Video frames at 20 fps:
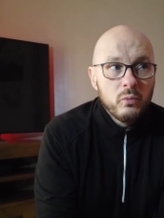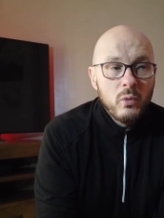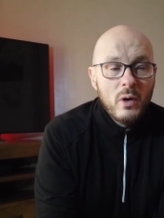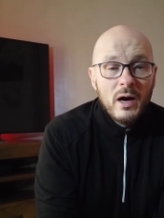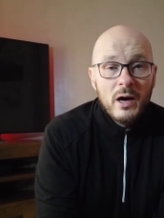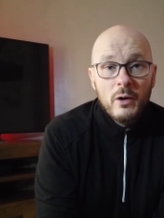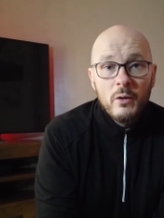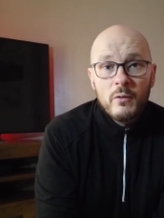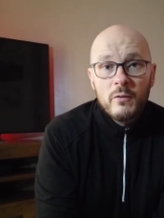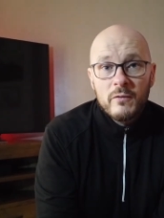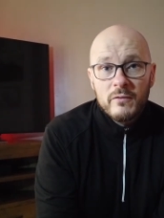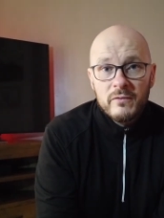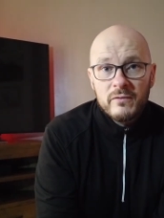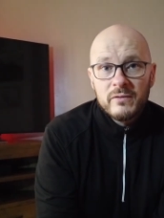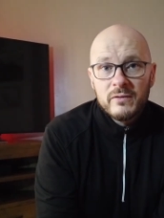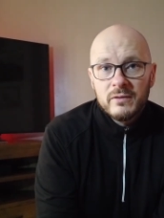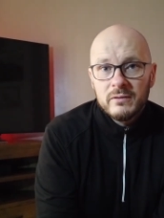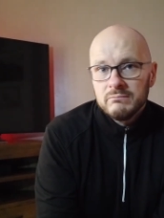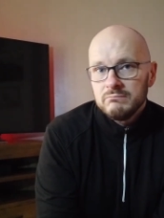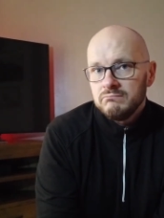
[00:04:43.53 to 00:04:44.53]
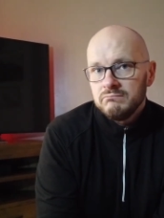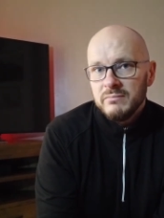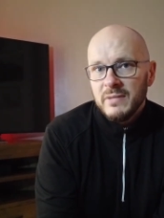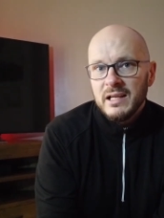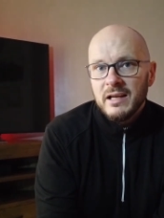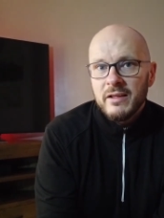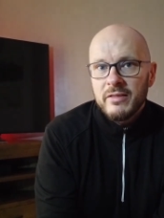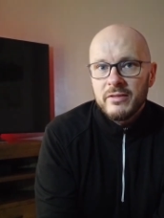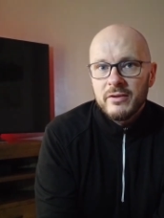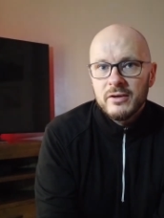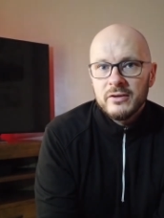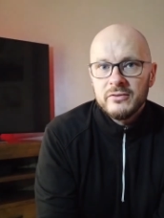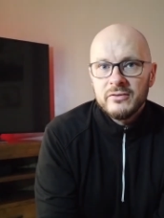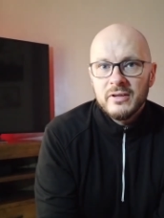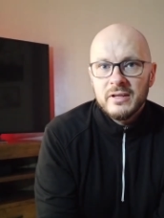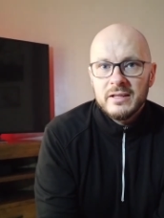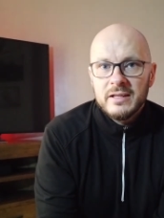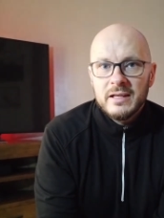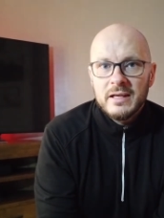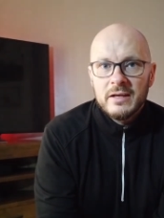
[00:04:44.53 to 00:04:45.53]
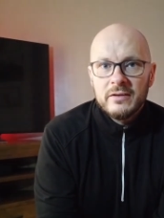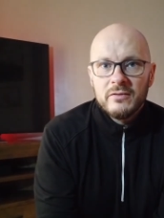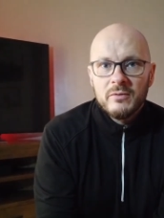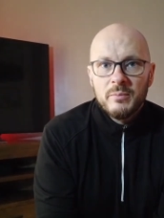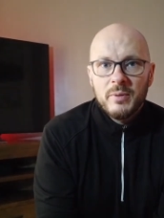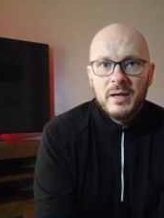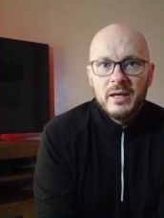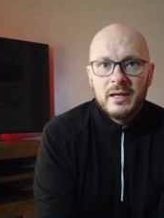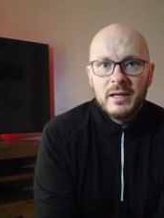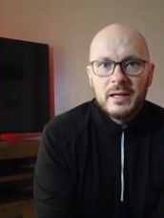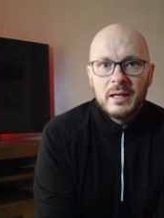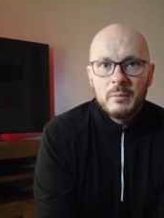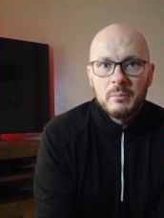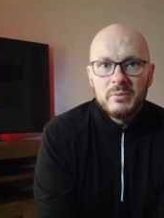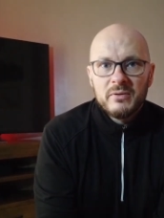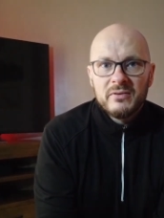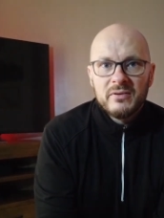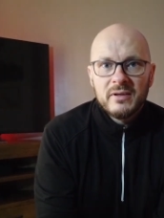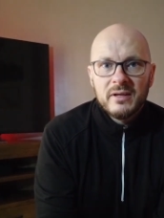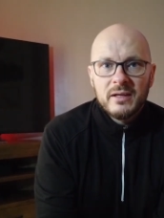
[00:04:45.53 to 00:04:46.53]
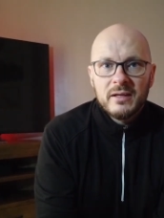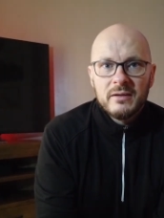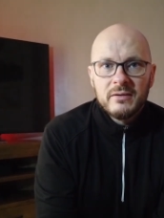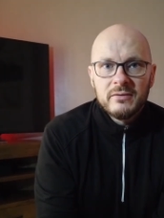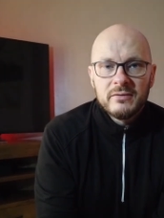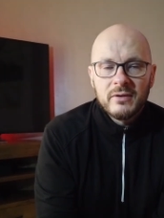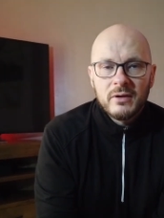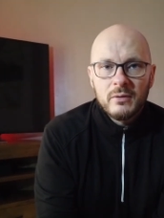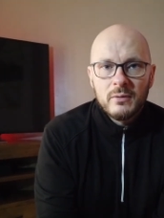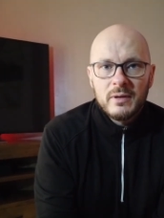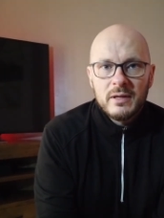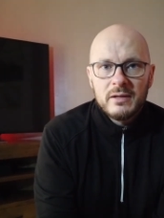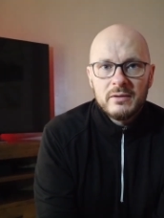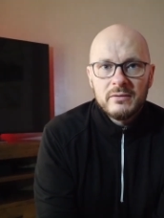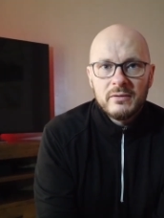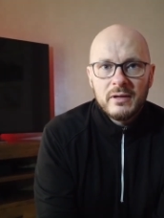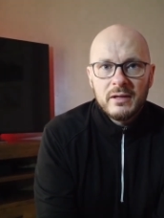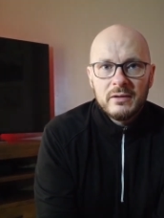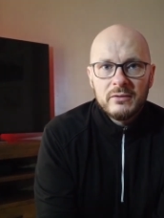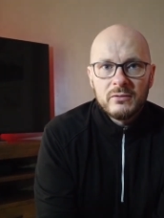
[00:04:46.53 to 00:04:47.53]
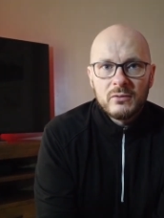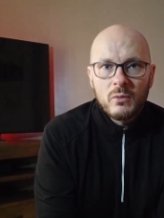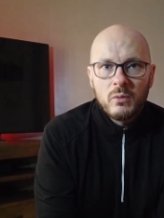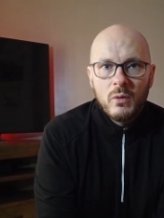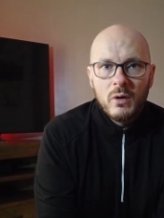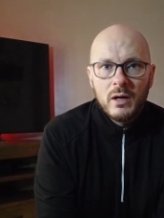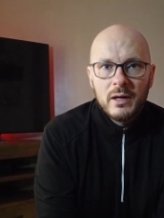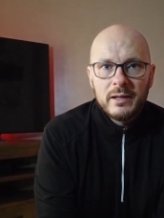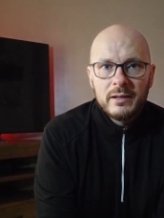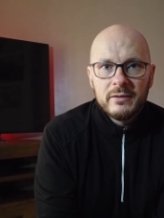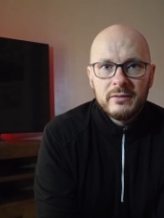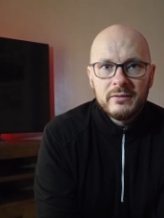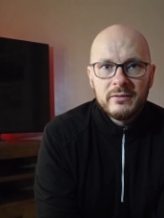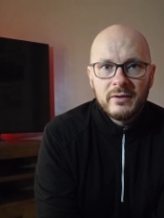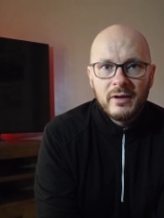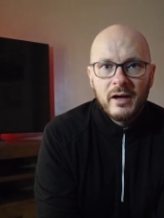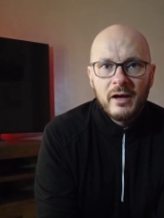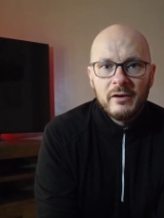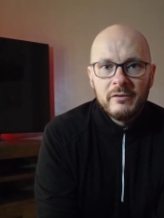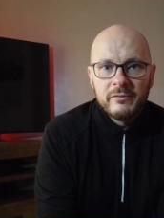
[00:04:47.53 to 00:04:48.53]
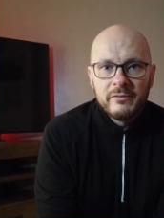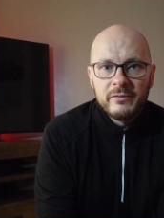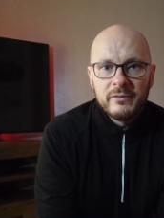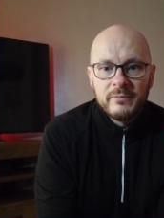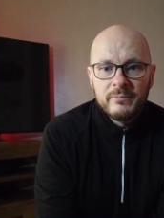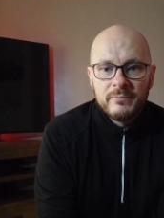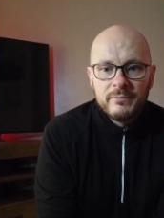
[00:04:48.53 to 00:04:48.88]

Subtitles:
12, nearly 13 years of being an amputee, so it's quite tough